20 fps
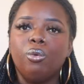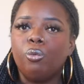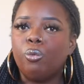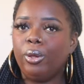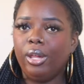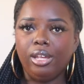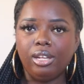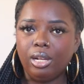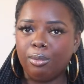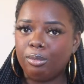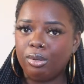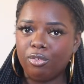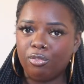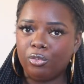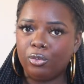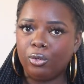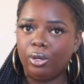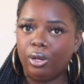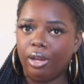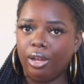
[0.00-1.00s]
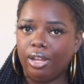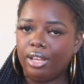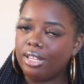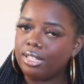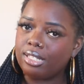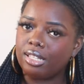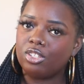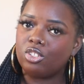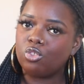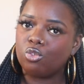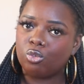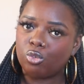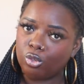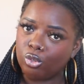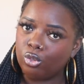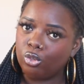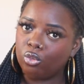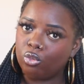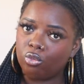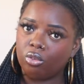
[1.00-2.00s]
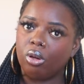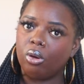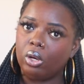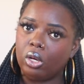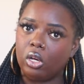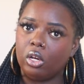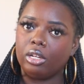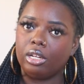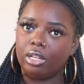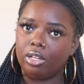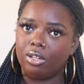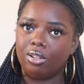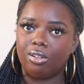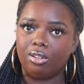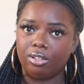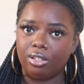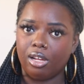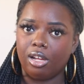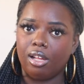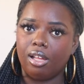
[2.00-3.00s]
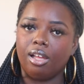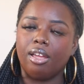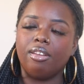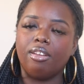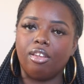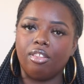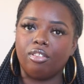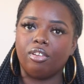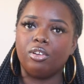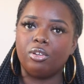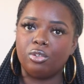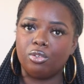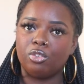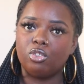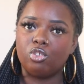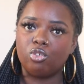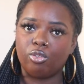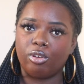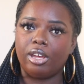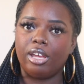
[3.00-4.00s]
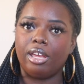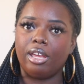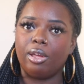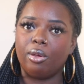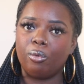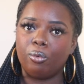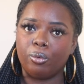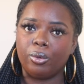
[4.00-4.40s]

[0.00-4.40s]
Wig number four is a true throw on and go, y'all. Another Outre